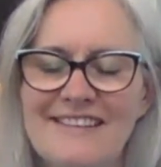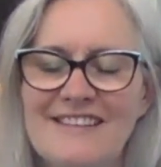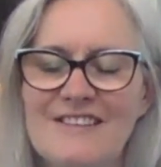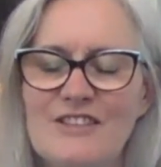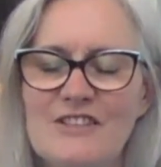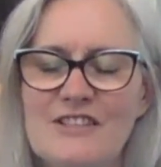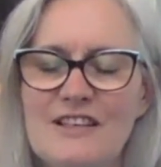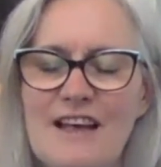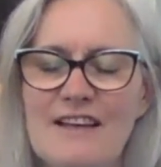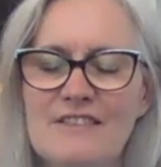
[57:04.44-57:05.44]
just
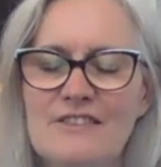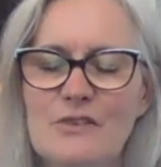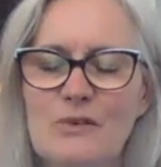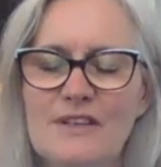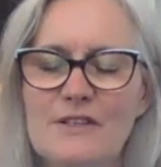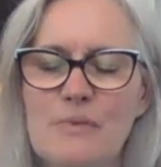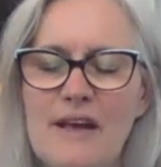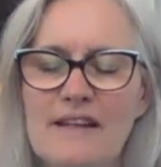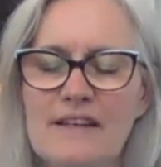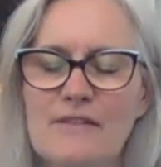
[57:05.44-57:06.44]
allows it to
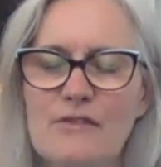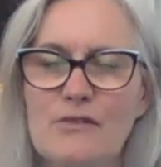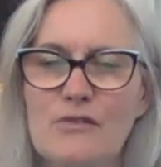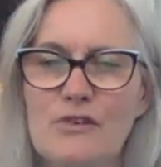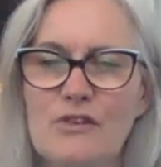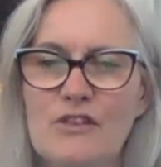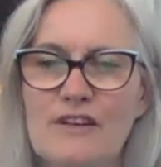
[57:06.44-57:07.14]
expand even further.